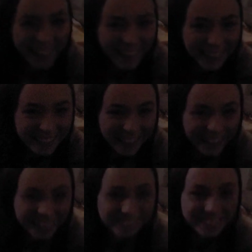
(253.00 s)
and
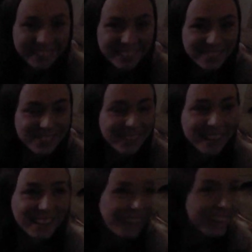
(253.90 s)
then it wouldn't even,
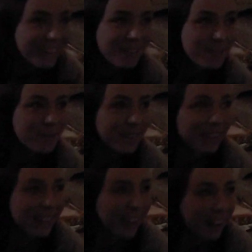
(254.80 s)
like, be,
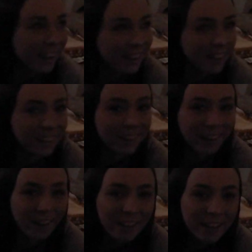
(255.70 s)
like, hiking, you
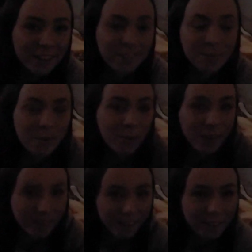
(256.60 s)
know? It would just be
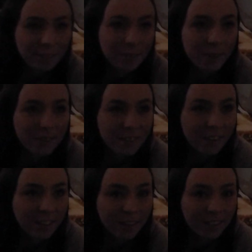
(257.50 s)
walking from
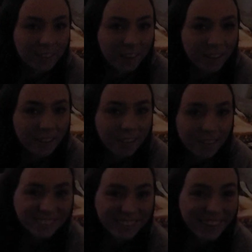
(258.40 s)
hotel to hotel.
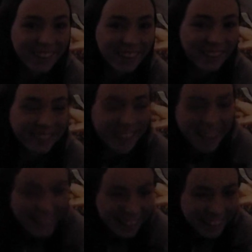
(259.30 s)
No, I don't
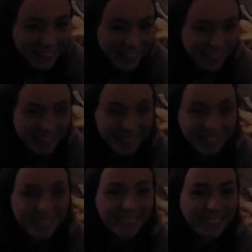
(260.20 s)
think I
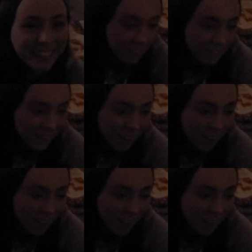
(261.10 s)
could do it. Yeah,